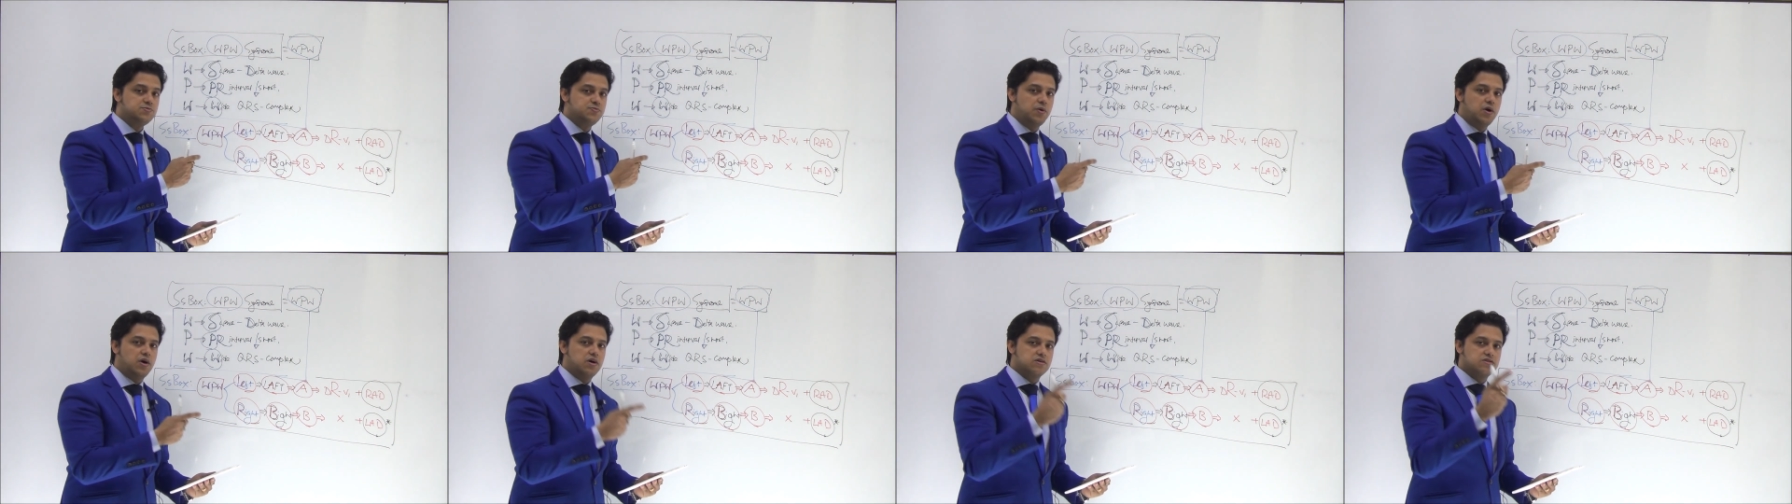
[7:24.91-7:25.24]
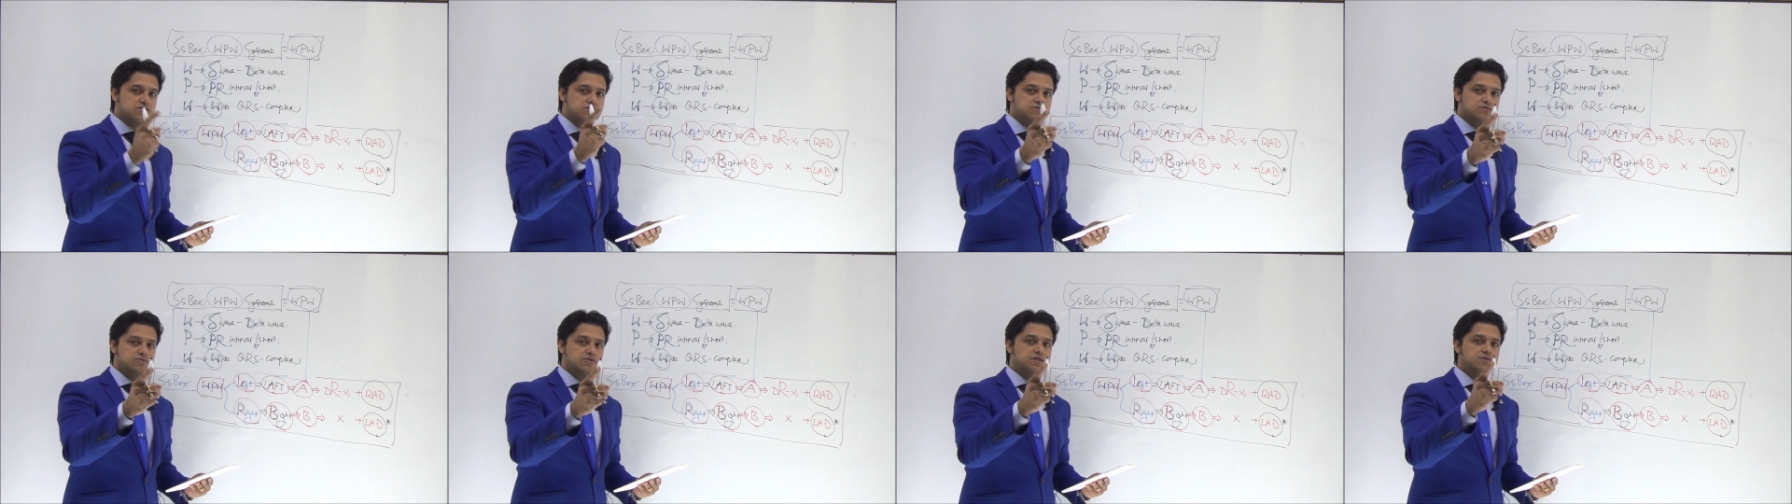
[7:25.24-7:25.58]

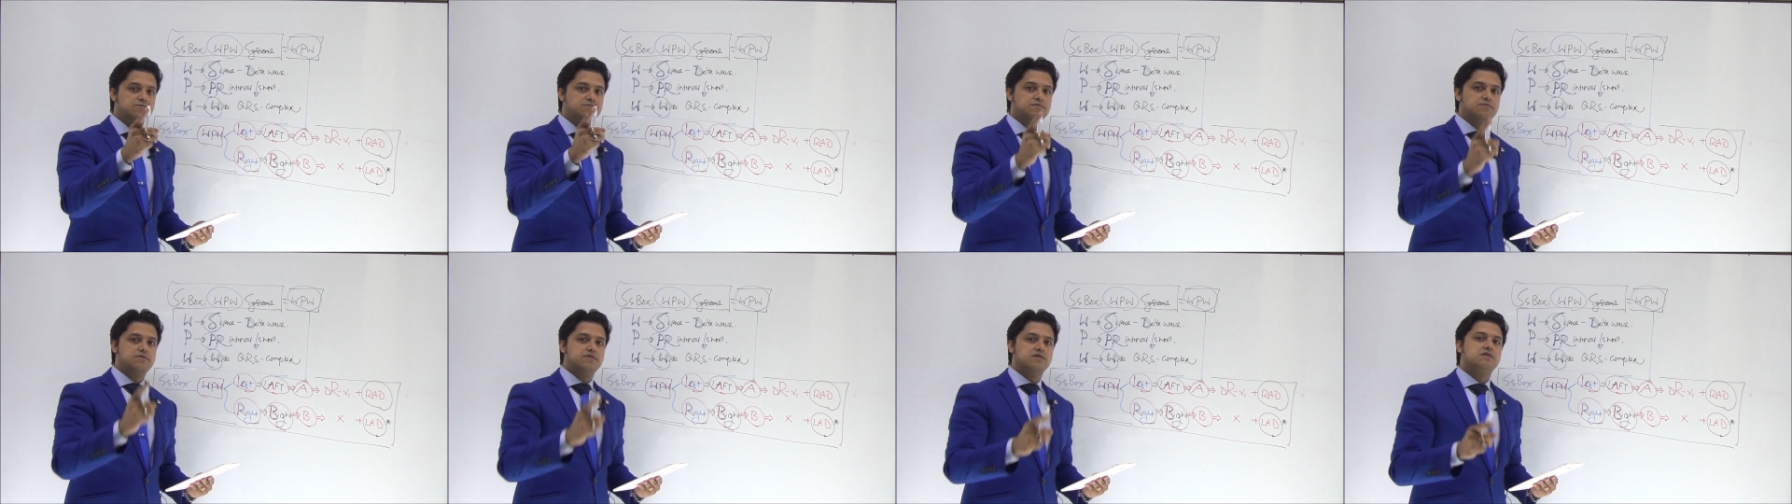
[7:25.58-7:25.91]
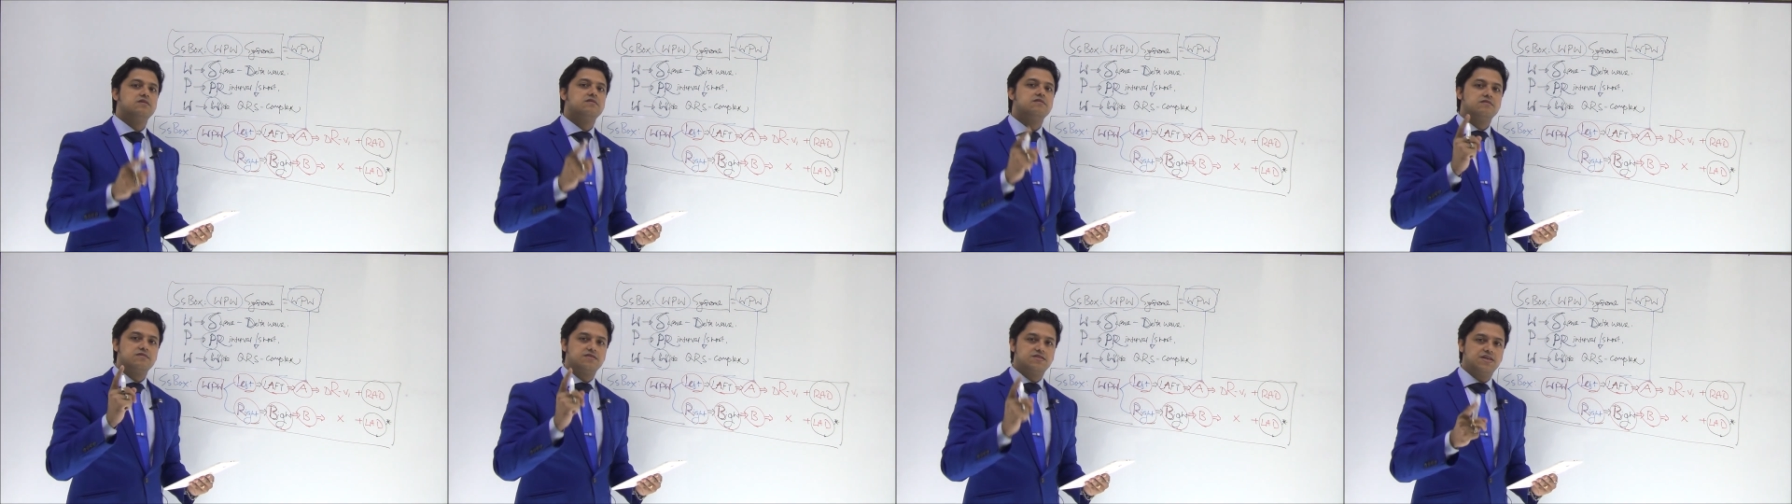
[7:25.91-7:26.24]
box will
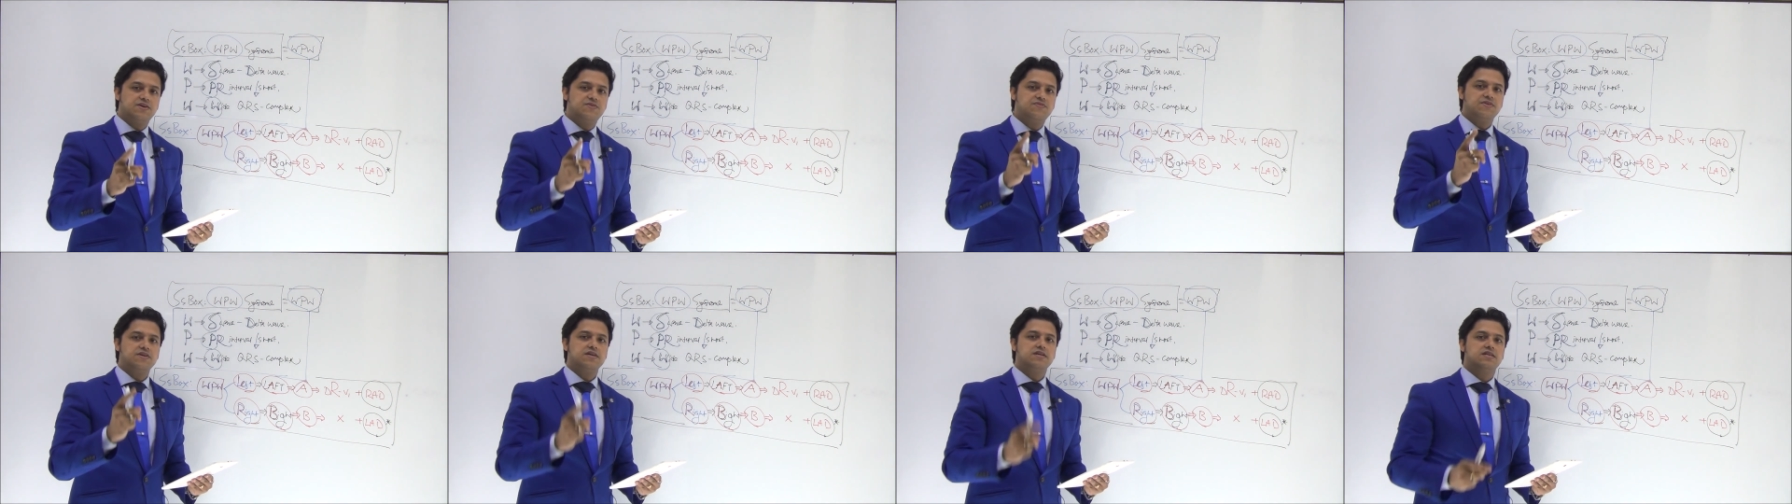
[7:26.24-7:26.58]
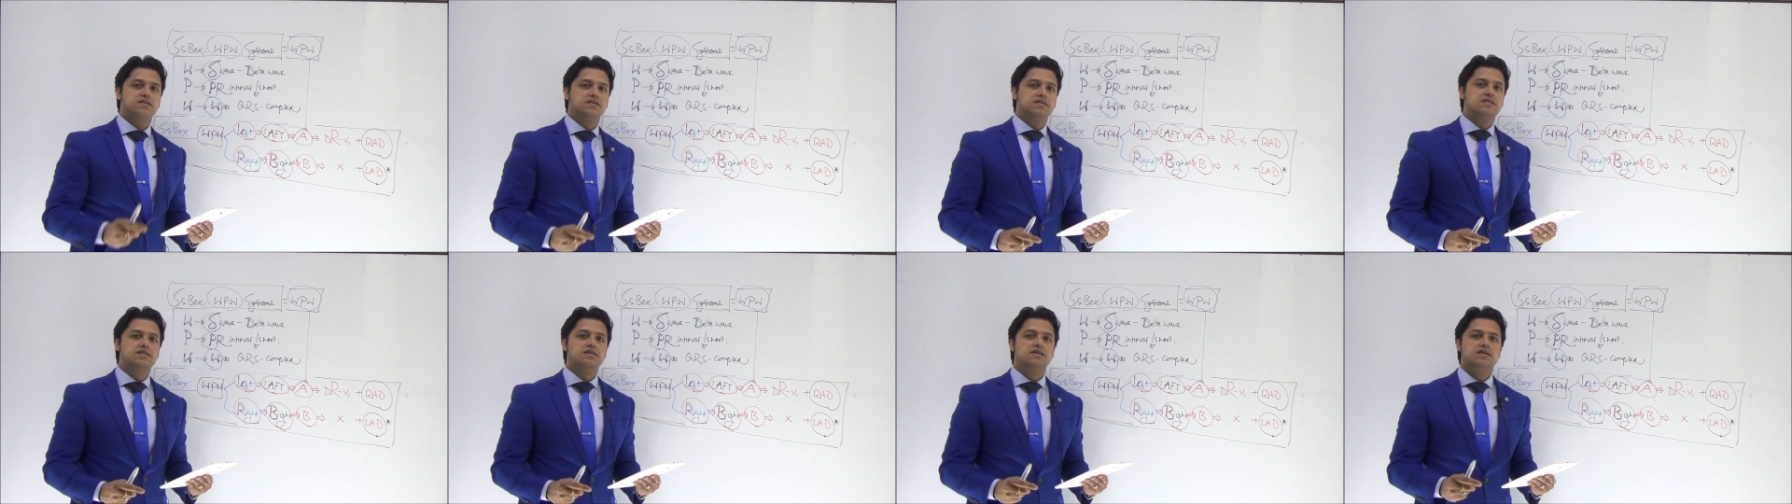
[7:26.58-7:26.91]

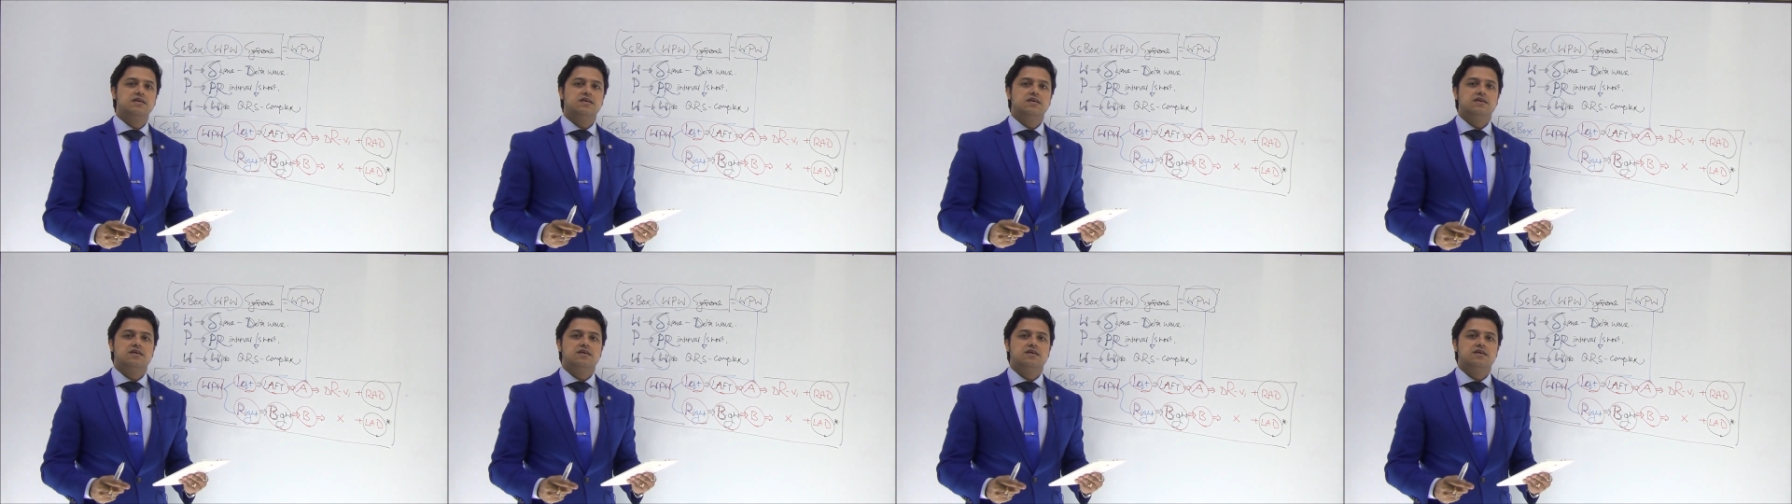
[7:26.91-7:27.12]
definitely